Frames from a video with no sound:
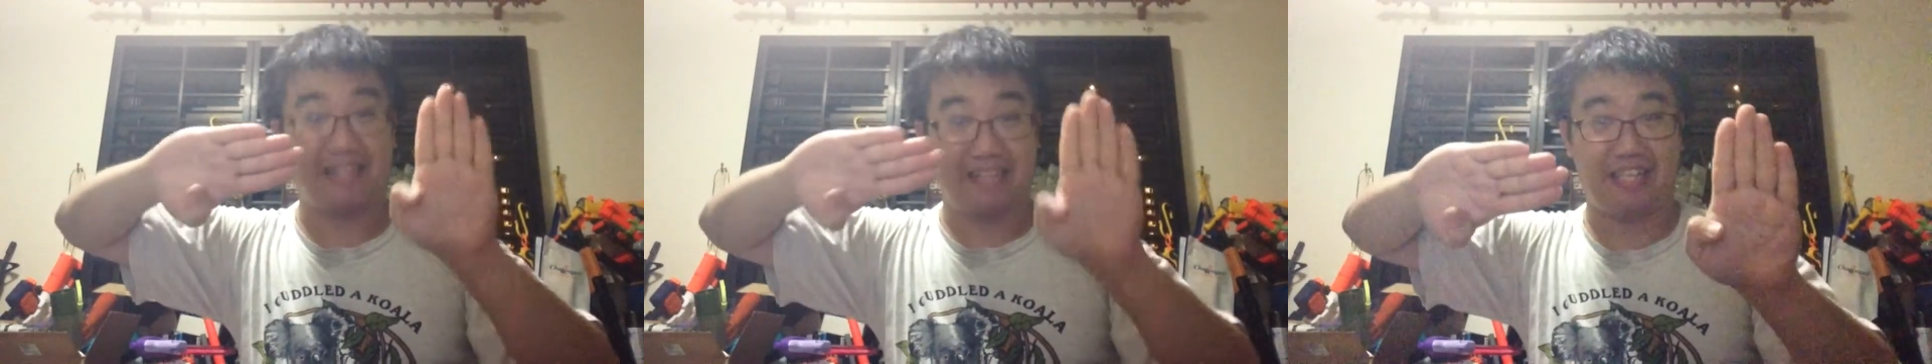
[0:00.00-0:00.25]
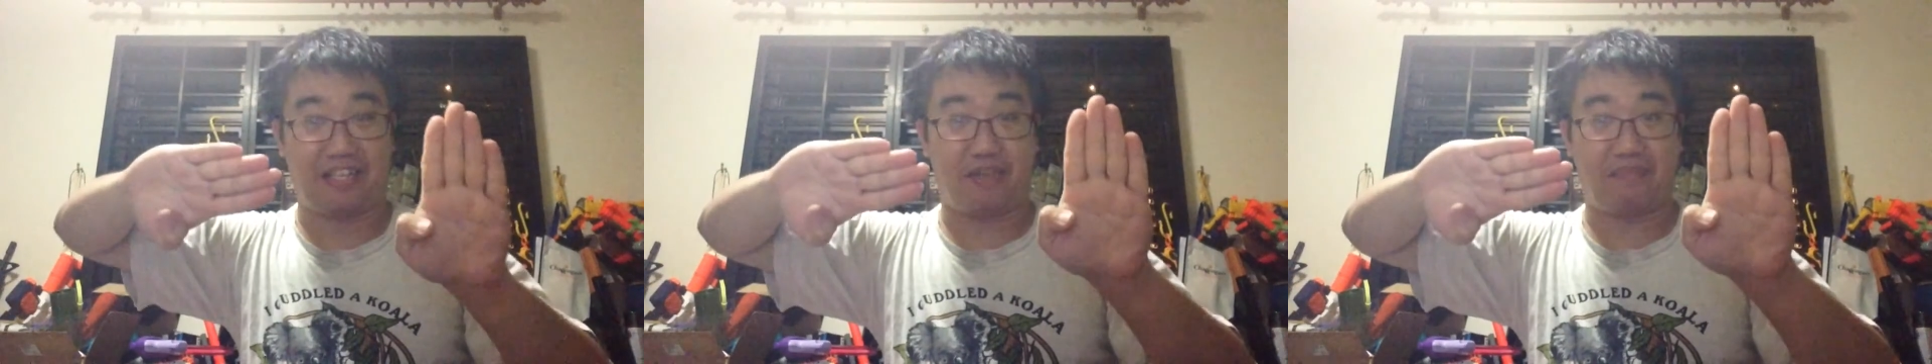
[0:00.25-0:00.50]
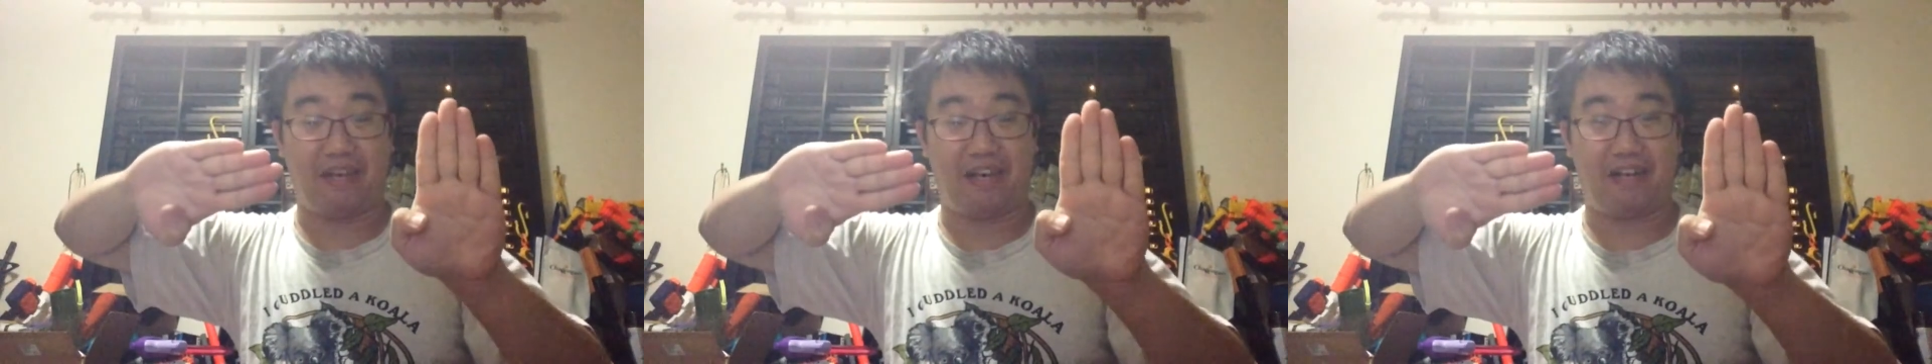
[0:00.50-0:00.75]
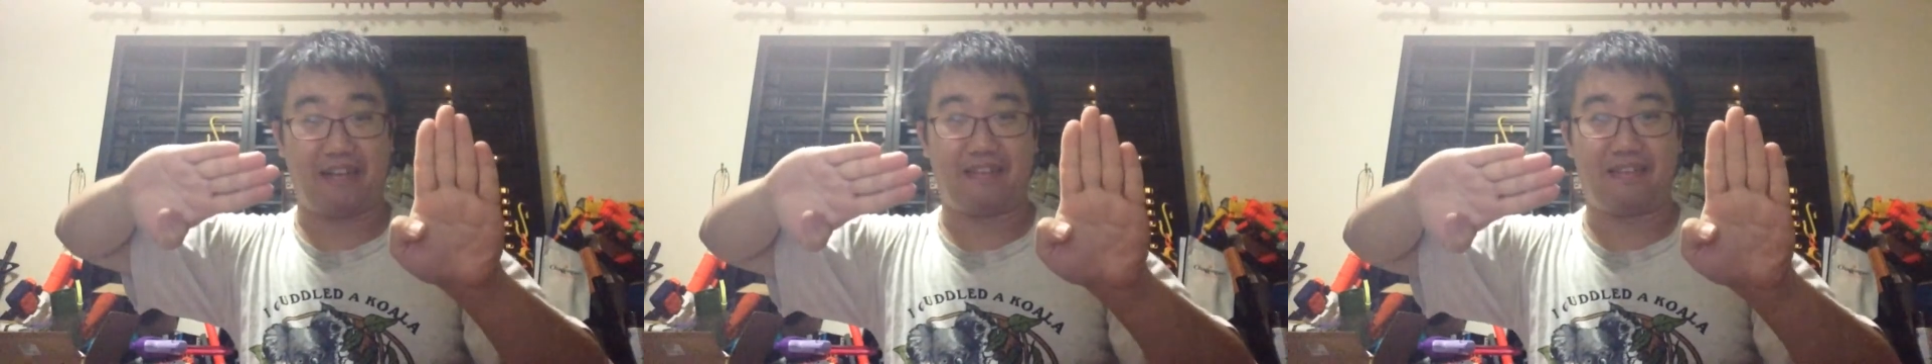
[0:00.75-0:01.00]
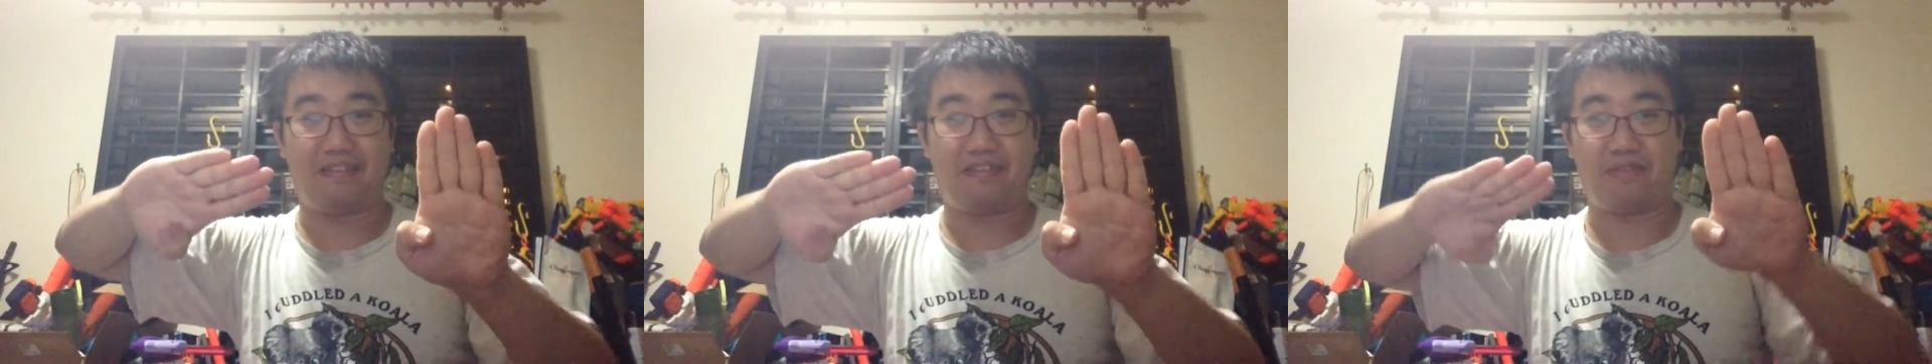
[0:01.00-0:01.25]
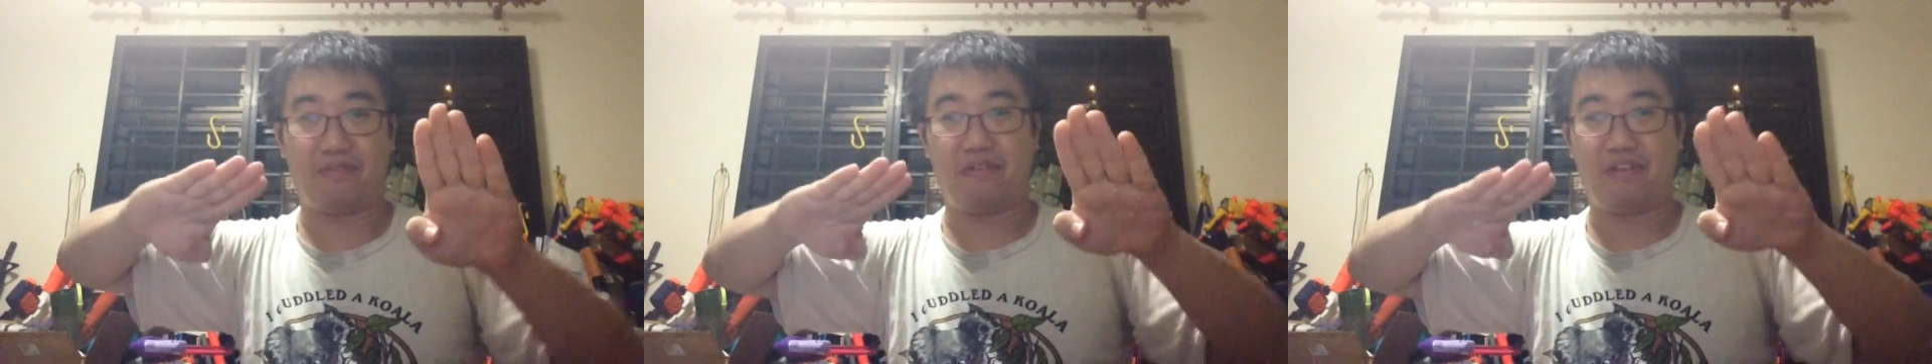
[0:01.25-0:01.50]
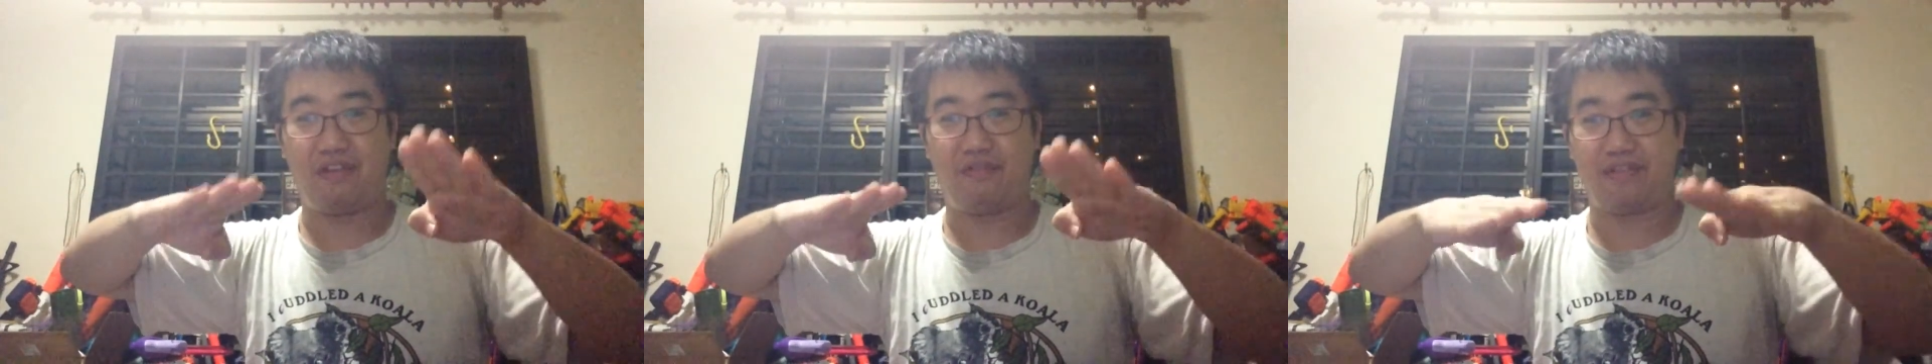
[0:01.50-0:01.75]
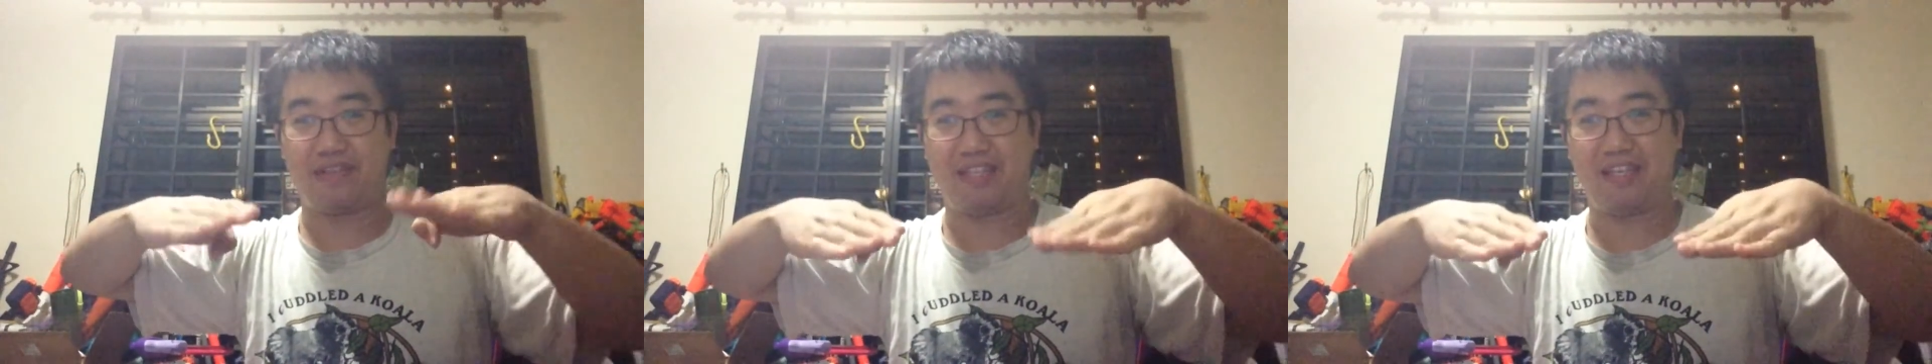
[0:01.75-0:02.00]
That's going to be hard. So if
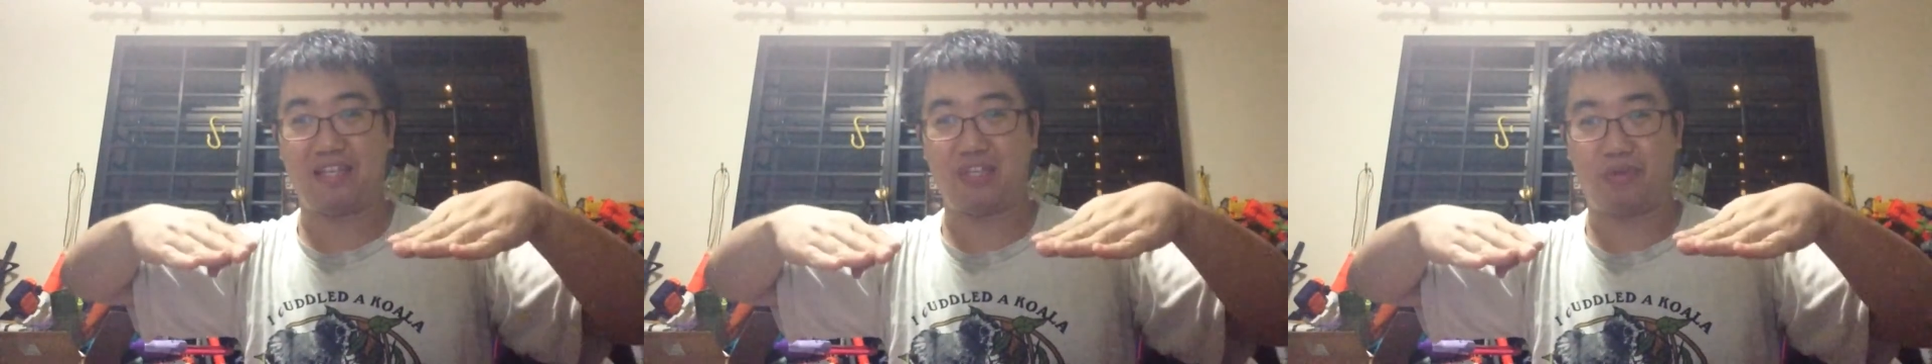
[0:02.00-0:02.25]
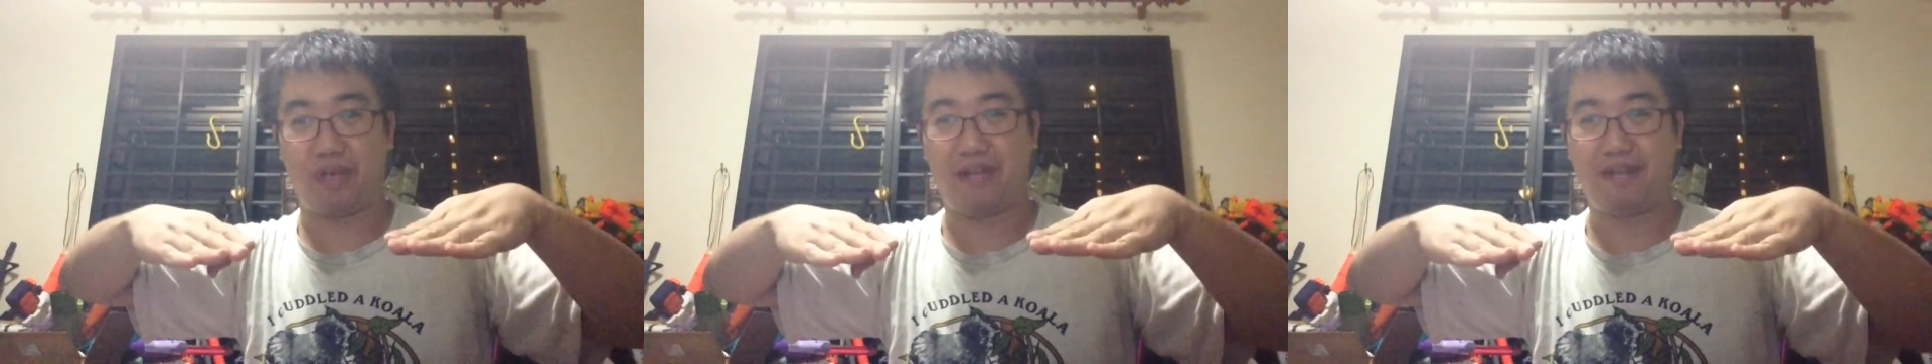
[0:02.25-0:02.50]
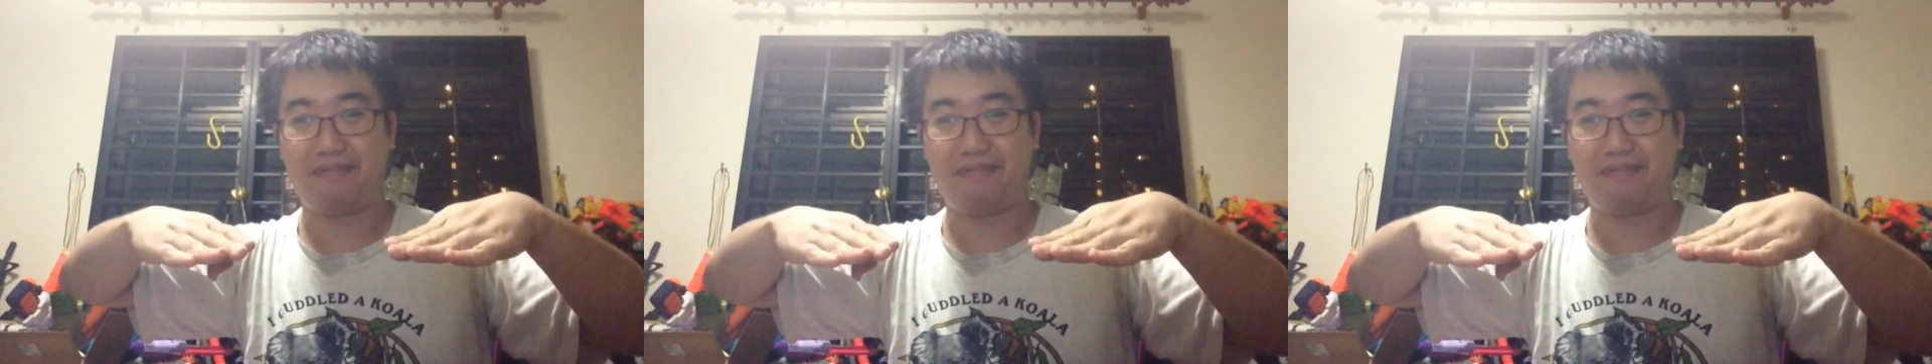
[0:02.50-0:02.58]
you see it this way,